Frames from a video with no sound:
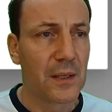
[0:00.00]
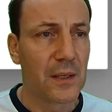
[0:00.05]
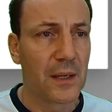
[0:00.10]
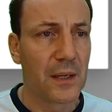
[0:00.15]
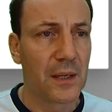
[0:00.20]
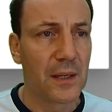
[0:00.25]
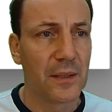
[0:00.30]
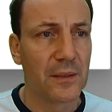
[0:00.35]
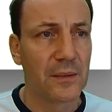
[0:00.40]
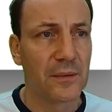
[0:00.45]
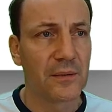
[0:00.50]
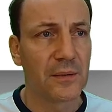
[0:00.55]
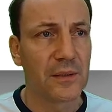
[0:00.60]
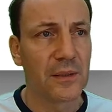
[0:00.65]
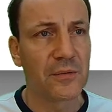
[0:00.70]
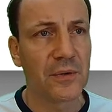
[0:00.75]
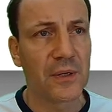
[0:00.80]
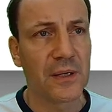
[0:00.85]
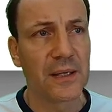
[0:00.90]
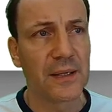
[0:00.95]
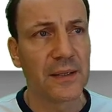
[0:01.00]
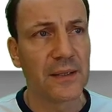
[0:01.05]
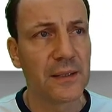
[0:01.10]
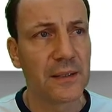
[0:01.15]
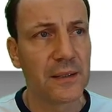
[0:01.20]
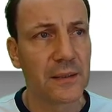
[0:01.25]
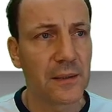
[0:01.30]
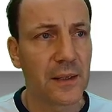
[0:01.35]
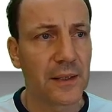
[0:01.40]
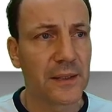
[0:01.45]
And if I click
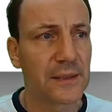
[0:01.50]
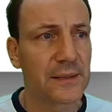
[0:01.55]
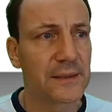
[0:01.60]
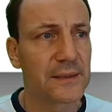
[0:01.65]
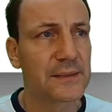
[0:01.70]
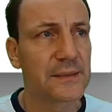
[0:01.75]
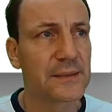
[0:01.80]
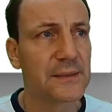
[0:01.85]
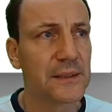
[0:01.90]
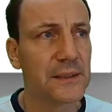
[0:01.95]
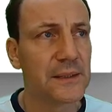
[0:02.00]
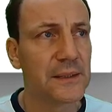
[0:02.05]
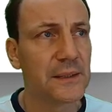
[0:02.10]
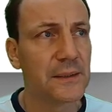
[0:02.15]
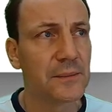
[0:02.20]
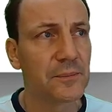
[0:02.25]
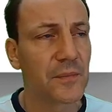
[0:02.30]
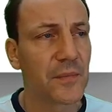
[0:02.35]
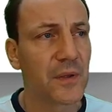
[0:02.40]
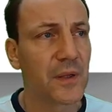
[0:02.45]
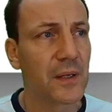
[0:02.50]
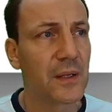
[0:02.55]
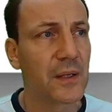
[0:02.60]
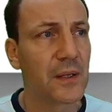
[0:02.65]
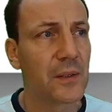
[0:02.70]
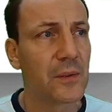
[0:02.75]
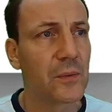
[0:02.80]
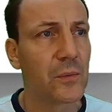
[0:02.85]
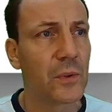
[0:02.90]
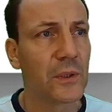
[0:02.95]
here, I can see
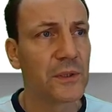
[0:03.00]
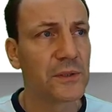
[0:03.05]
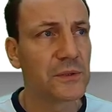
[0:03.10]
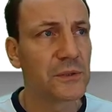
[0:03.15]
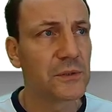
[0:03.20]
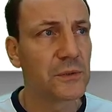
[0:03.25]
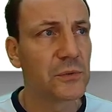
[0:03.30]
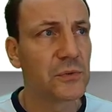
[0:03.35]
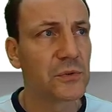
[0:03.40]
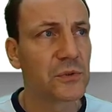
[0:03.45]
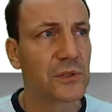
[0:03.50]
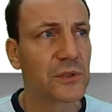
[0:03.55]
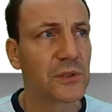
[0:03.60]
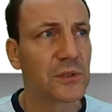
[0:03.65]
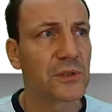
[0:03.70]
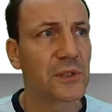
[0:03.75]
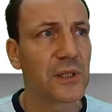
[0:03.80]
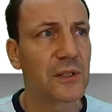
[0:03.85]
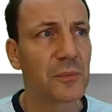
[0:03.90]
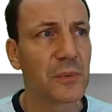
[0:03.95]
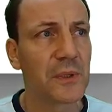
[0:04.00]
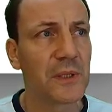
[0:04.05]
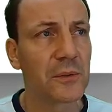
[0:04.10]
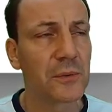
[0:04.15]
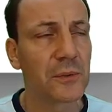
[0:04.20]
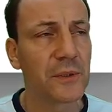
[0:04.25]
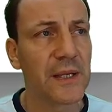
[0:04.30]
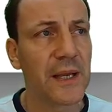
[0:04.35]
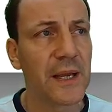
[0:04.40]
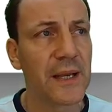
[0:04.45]
what users have been
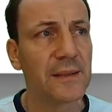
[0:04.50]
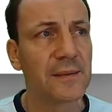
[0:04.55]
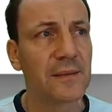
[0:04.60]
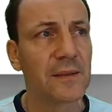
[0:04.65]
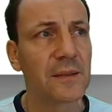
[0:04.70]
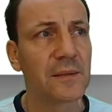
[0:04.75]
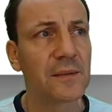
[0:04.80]
created,